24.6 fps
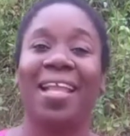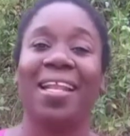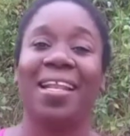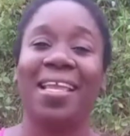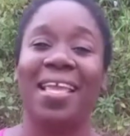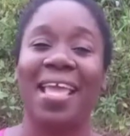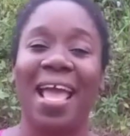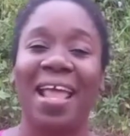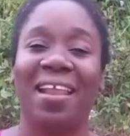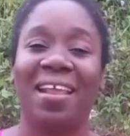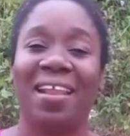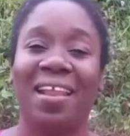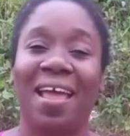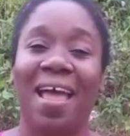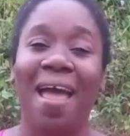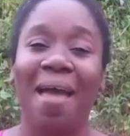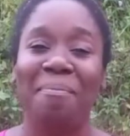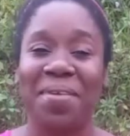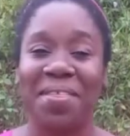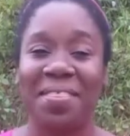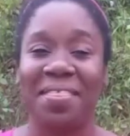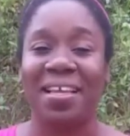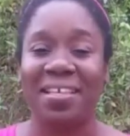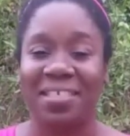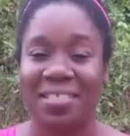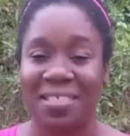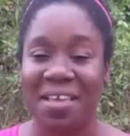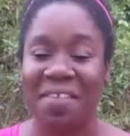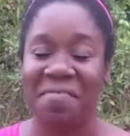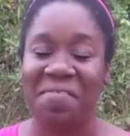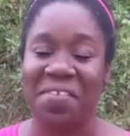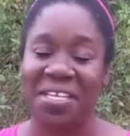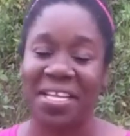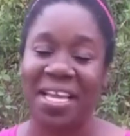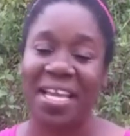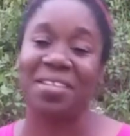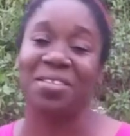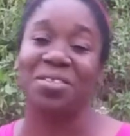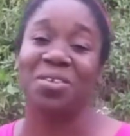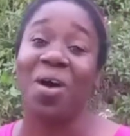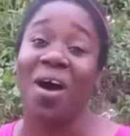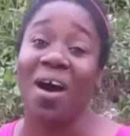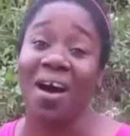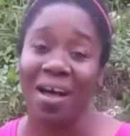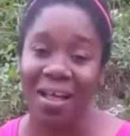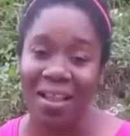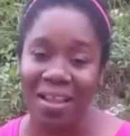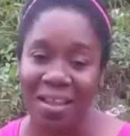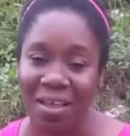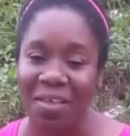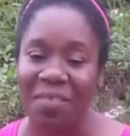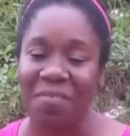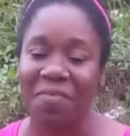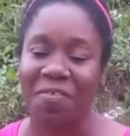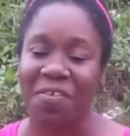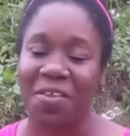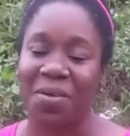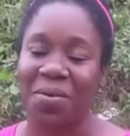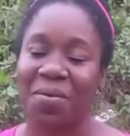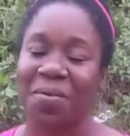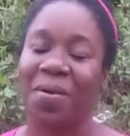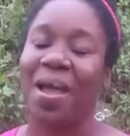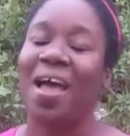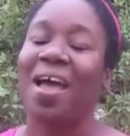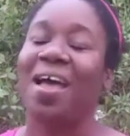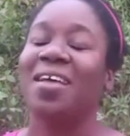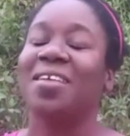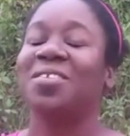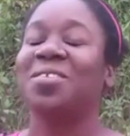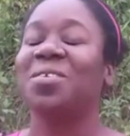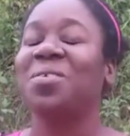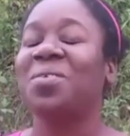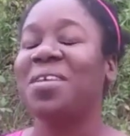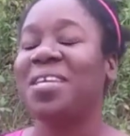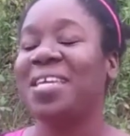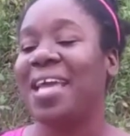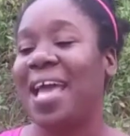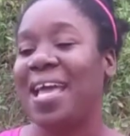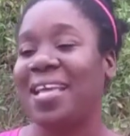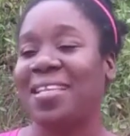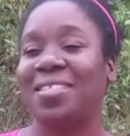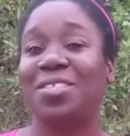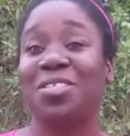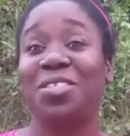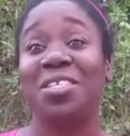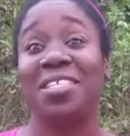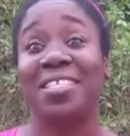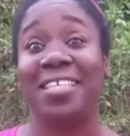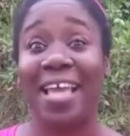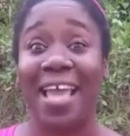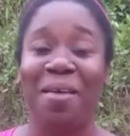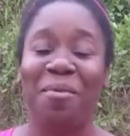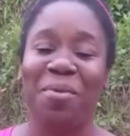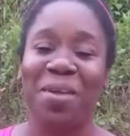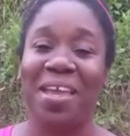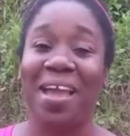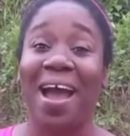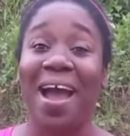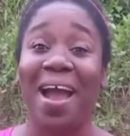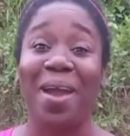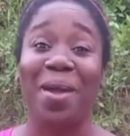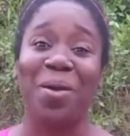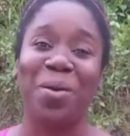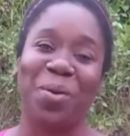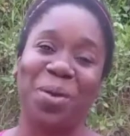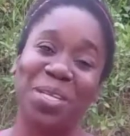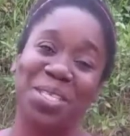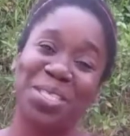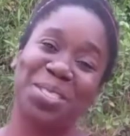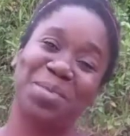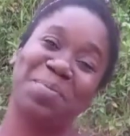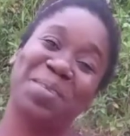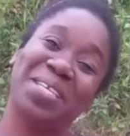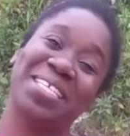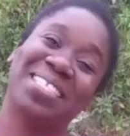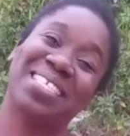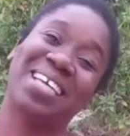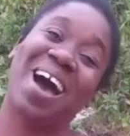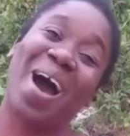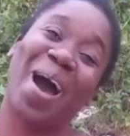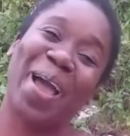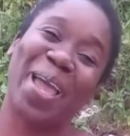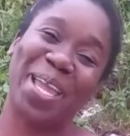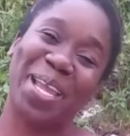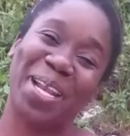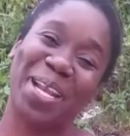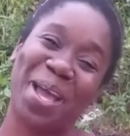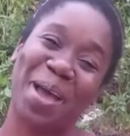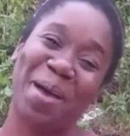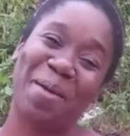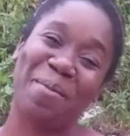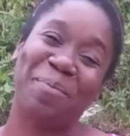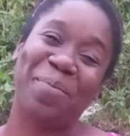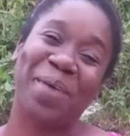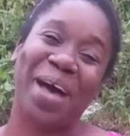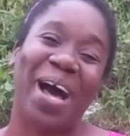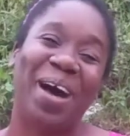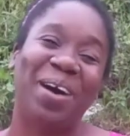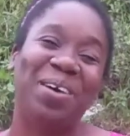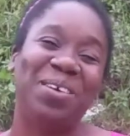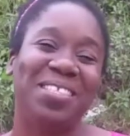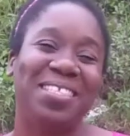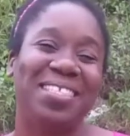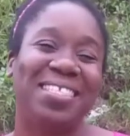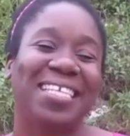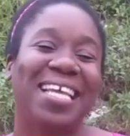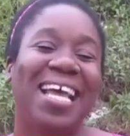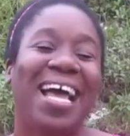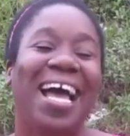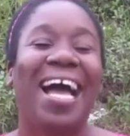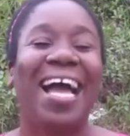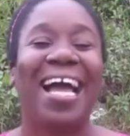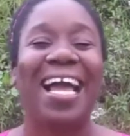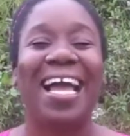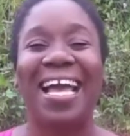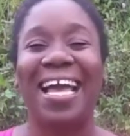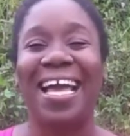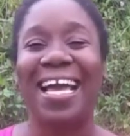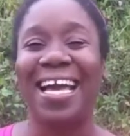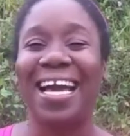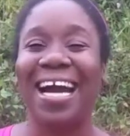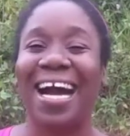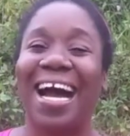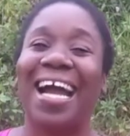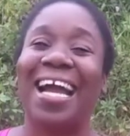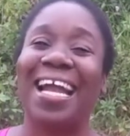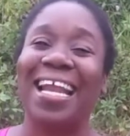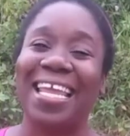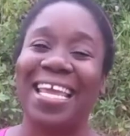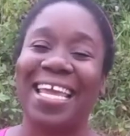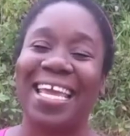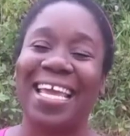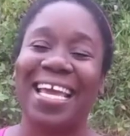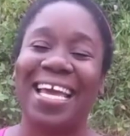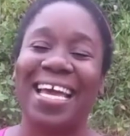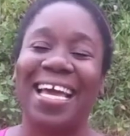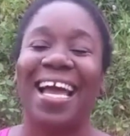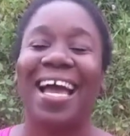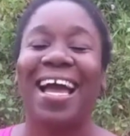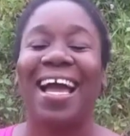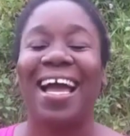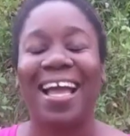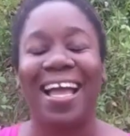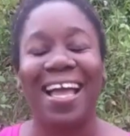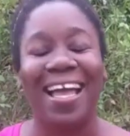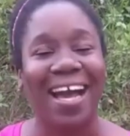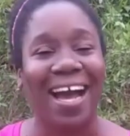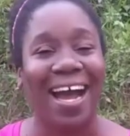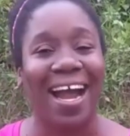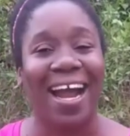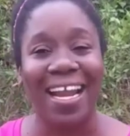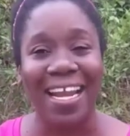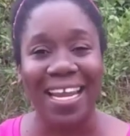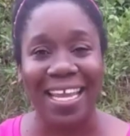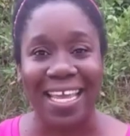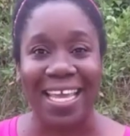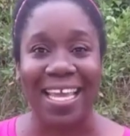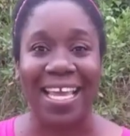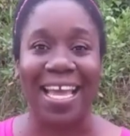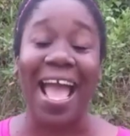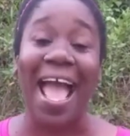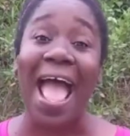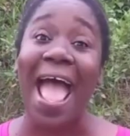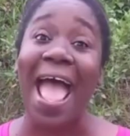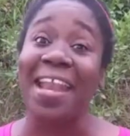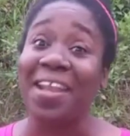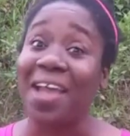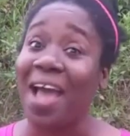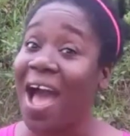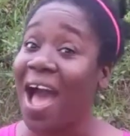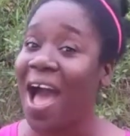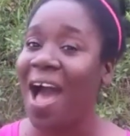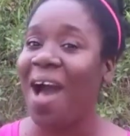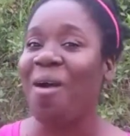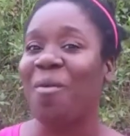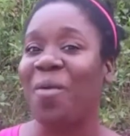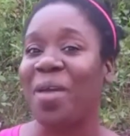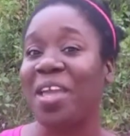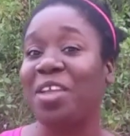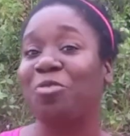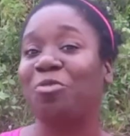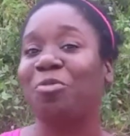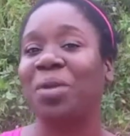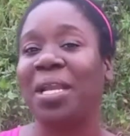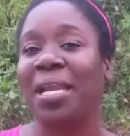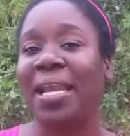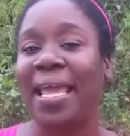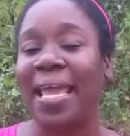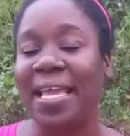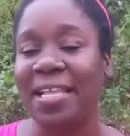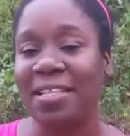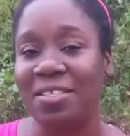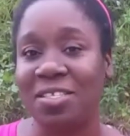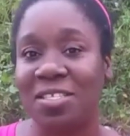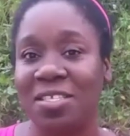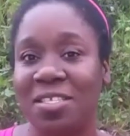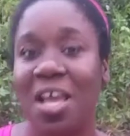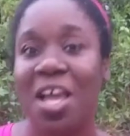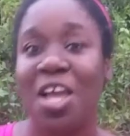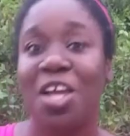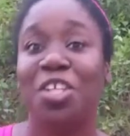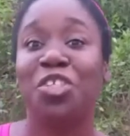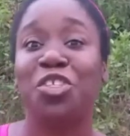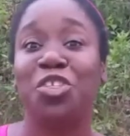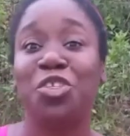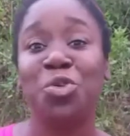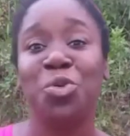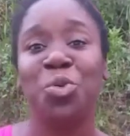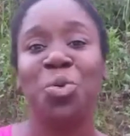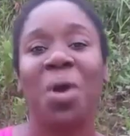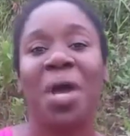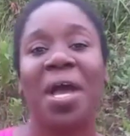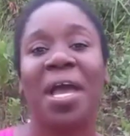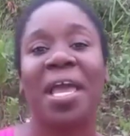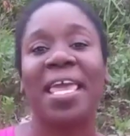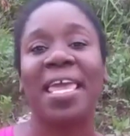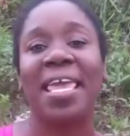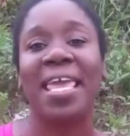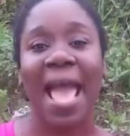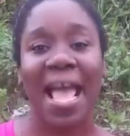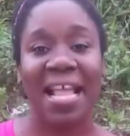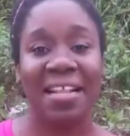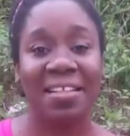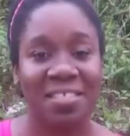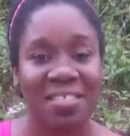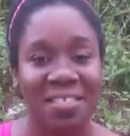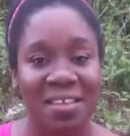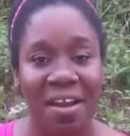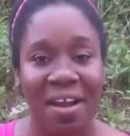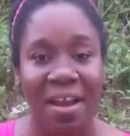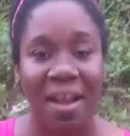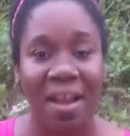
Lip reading: Canada. Happy Thanksgiving Day to all of you. So yes, today we are going to be talking about garlic and how it relates to cancer